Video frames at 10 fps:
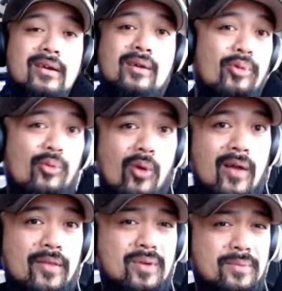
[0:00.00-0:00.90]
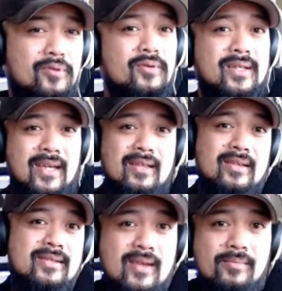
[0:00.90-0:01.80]
Number one, the people who
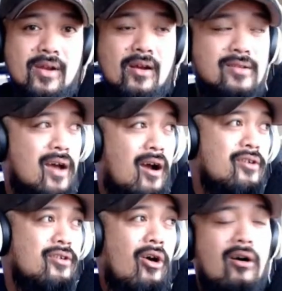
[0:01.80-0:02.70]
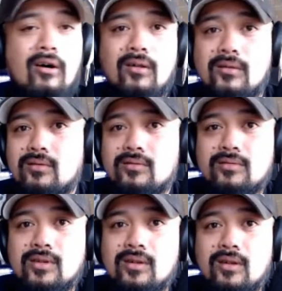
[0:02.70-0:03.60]
attend these seminars aren't all,
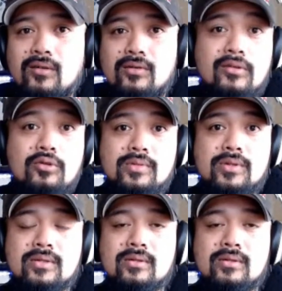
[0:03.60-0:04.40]
noobs,